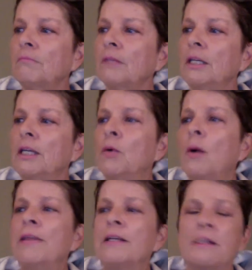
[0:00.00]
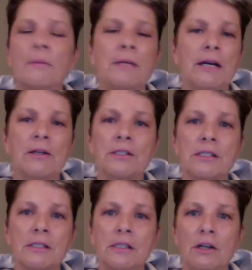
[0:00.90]
in a way that somebody
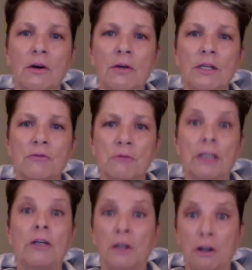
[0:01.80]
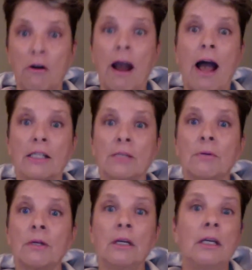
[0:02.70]
else, is really going to grasp.
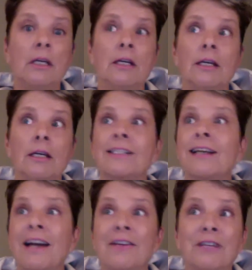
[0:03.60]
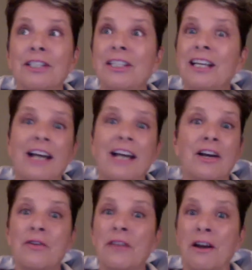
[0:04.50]
It's kind of you got to
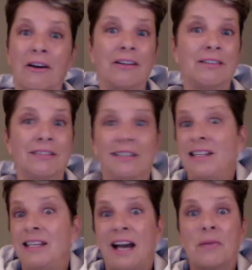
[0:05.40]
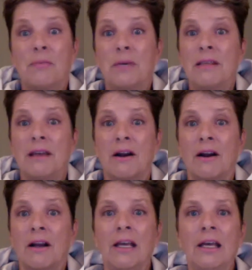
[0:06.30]
go there, you got to be
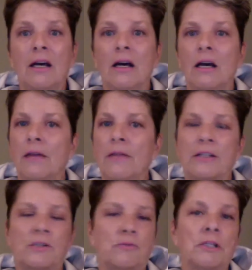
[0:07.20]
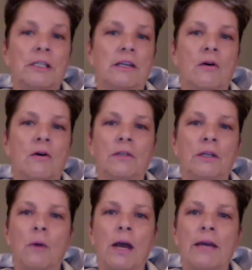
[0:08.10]
there. And that's really the only
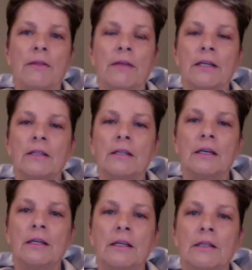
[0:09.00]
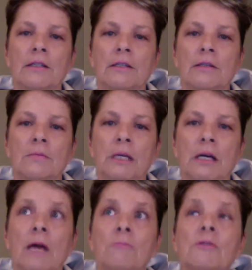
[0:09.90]
way that it
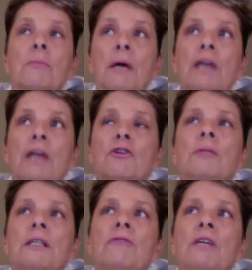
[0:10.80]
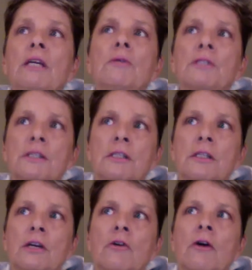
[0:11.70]
becomes. But I do believe he was an
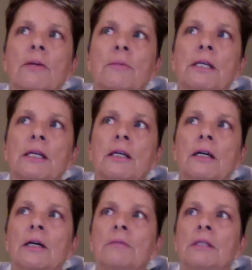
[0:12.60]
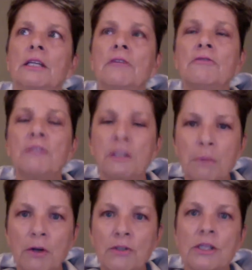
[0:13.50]
incredibly gifted
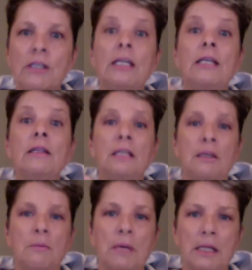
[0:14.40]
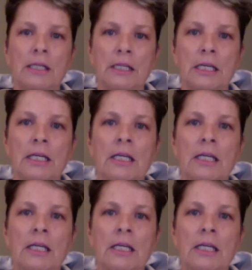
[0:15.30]
person in the ability